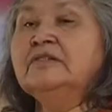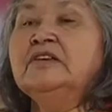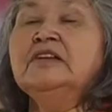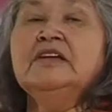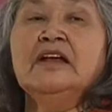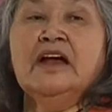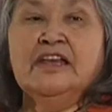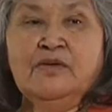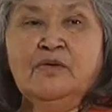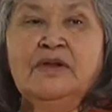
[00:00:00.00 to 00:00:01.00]
This
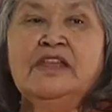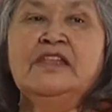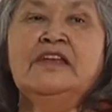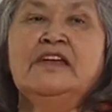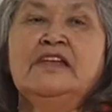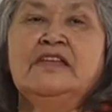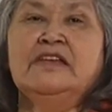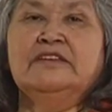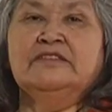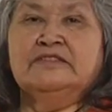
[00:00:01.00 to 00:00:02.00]
block is about living
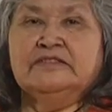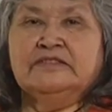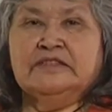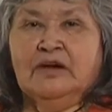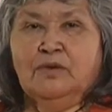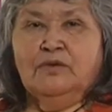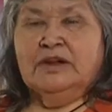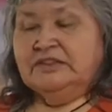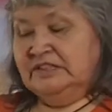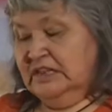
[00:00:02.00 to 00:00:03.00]
peacefully with
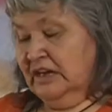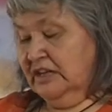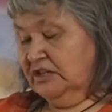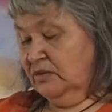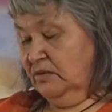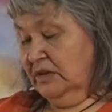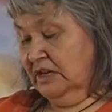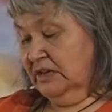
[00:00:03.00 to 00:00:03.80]
community members.